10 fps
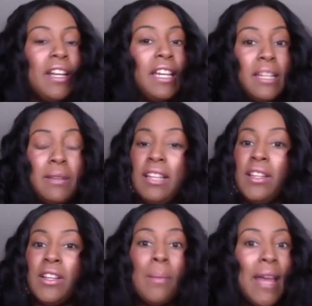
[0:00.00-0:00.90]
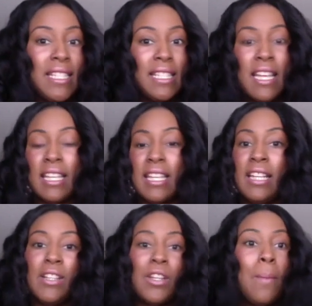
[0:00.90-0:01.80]
It can get a little messy, it can
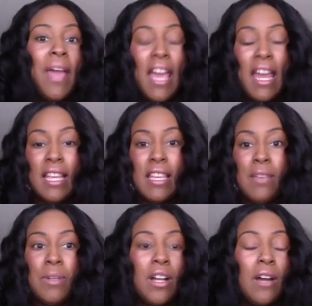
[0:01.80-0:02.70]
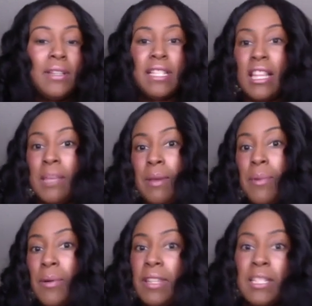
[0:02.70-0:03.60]
get a little petty, but always telling
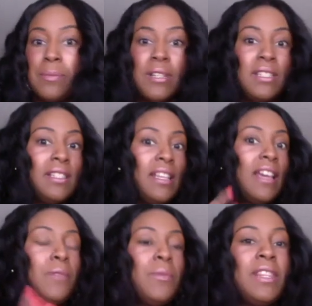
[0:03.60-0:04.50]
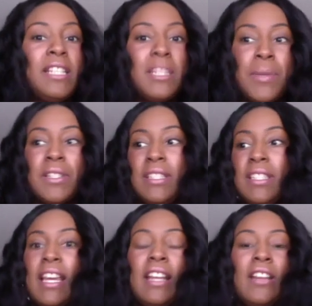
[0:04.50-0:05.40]
people what this person said and what this person
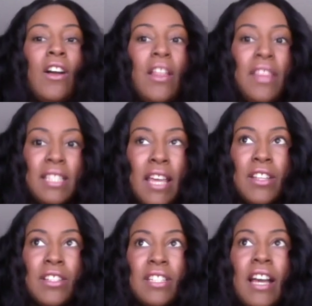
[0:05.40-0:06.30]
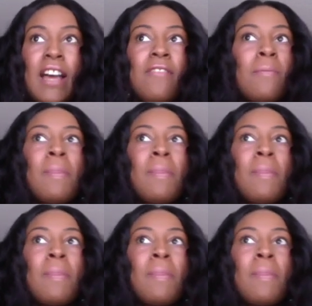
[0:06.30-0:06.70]
said and all this other stuff.